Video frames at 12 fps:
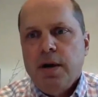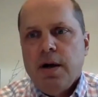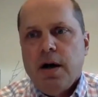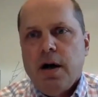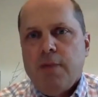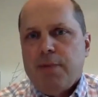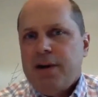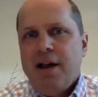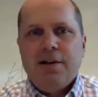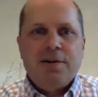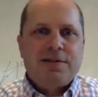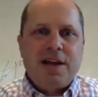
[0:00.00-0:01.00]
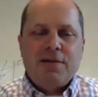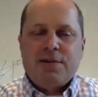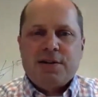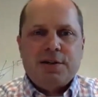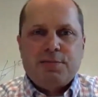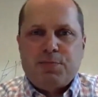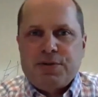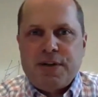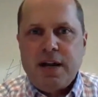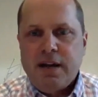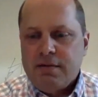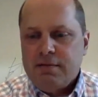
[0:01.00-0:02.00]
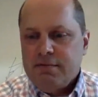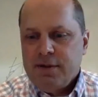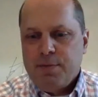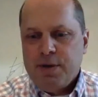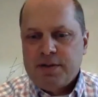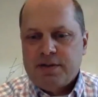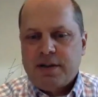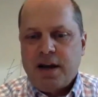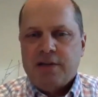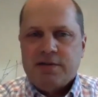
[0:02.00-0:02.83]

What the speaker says: But it all goes down to just presenting the business case.